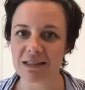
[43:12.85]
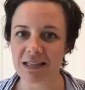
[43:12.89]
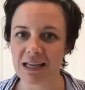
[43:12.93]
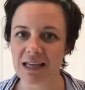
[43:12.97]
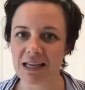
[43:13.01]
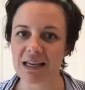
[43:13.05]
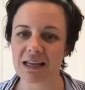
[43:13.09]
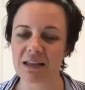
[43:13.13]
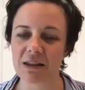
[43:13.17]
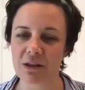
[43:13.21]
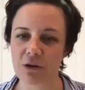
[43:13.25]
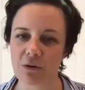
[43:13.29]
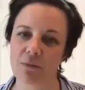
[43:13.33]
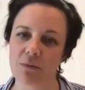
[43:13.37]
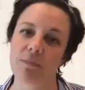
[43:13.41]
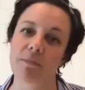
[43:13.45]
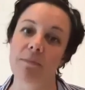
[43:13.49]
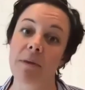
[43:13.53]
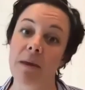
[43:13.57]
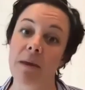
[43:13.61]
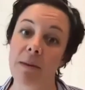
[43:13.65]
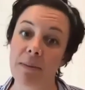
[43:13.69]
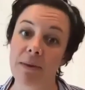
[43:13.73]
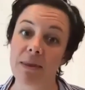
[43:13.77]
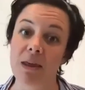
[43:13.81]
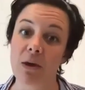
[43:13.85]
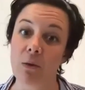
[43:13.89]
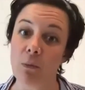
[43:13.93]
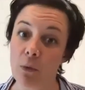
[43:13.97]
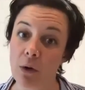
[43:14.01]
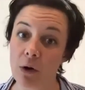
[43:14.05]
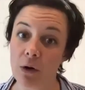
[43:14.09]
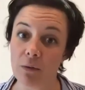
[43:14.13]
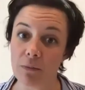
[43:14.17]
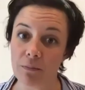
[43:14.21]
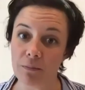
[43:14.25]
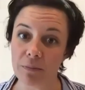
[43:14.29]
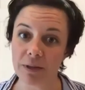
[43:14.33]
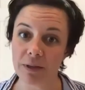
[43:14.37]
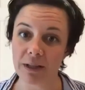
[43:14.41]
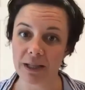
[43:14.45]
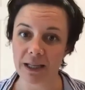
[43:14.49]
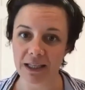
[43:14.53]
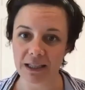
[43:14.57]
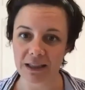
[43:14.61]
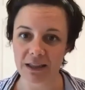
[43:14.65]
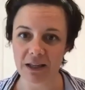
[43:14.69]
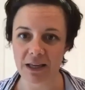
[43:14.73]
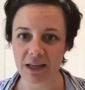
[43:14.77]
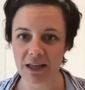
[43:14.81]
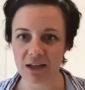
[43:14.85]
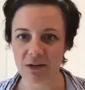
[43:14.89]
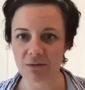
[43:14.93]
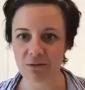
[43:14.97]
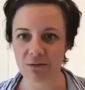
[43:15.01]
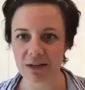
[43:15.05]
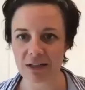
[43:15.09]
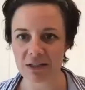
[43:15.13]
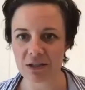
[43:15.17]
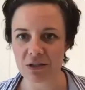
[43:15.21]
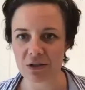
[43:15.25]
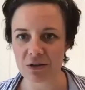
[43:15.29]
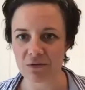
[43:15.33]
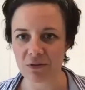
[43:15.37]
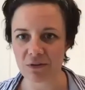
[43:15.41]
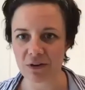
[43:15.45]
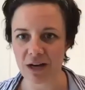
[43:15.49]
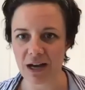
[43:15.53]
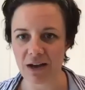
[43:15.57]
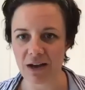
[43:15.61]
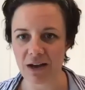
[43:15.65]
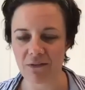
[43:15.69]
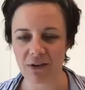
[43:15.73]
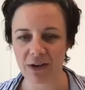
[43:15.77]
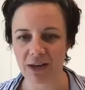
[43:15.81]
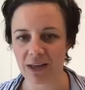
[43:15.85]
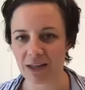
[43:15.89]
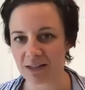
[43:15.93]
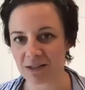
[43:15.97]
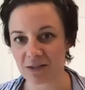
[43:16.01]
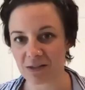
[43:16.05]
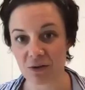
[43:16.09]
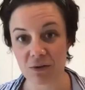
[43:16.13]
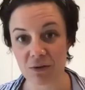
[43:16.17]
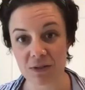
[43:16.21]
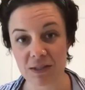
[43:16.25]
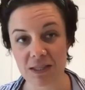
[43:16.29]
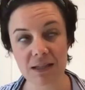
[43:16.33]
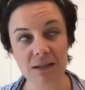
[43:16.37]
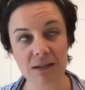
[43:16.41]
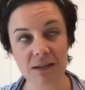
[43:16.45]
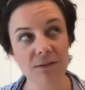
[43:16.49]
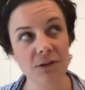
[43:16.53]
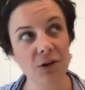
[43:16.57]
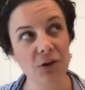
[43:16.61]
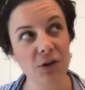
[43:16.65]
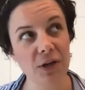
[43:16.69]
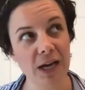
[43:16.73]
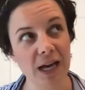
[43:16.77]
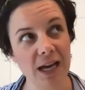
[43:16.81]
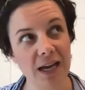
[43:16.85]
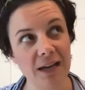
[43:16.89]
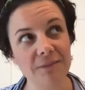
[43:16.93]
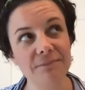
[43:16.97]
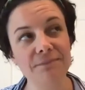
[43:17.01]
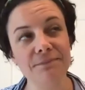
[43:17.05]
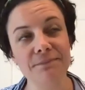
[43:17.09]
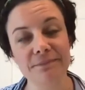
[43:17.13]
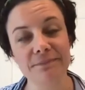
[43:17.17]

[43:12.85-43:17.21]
They can, maybe they won't, but like they can arrest you for having it. So I was like, okay.